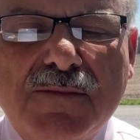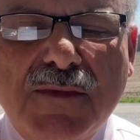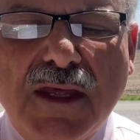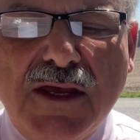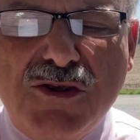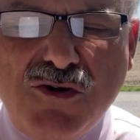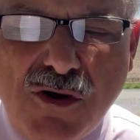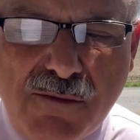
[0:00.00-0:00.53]

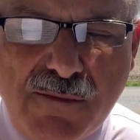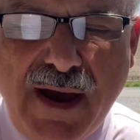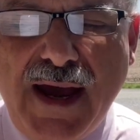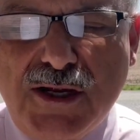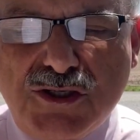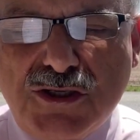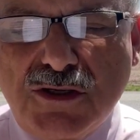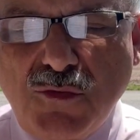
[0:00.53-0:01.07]
Can you
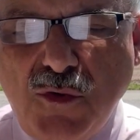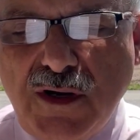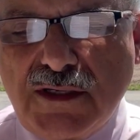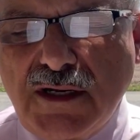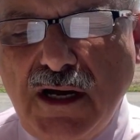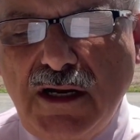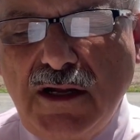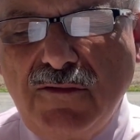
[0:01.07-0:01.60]
imagine what
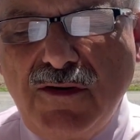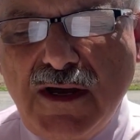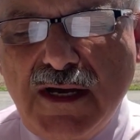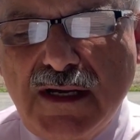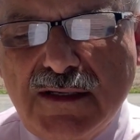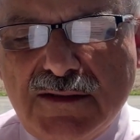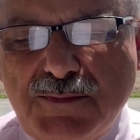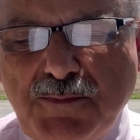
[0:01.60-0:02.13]
kind of
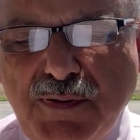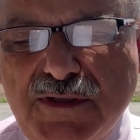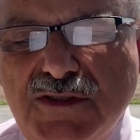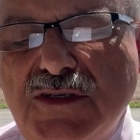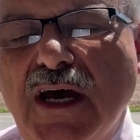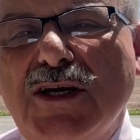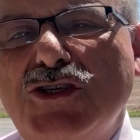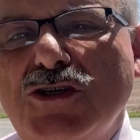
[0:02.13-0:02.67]

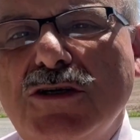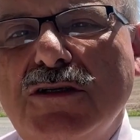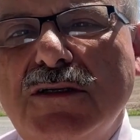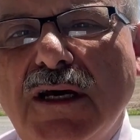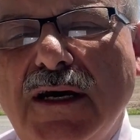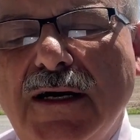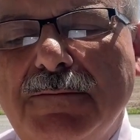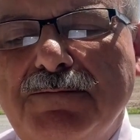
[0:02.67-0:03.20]

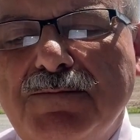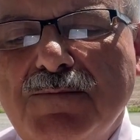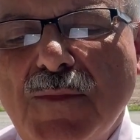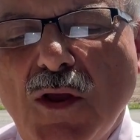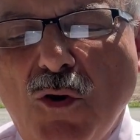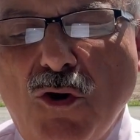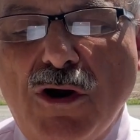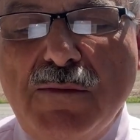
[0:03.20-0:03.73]
possession
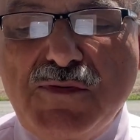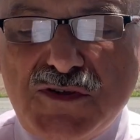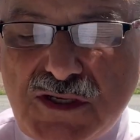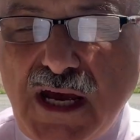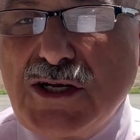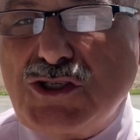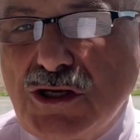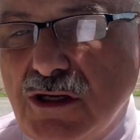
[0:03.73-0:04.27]
or
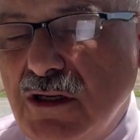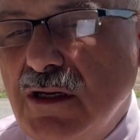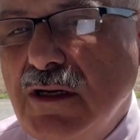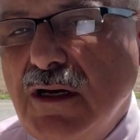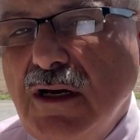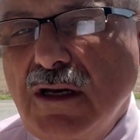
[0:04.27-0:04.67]
obsession